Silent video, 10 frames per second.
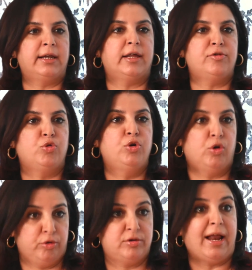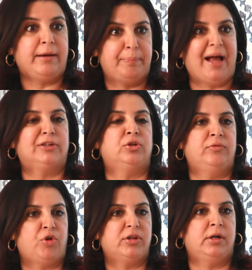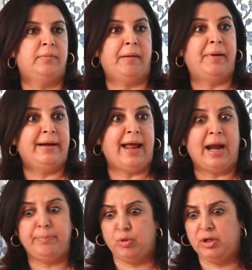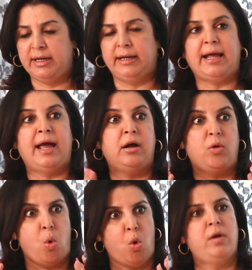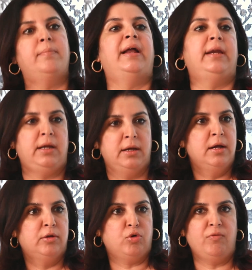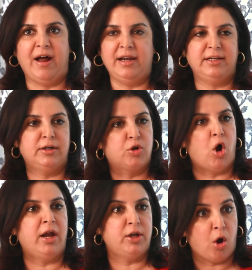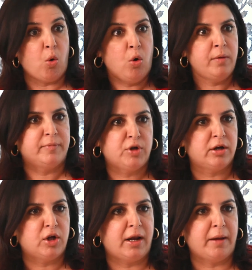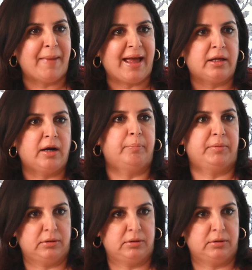RK Studios. That passion for cinema. My dad put his entire own money. So once it's gone, you're like bankrupt.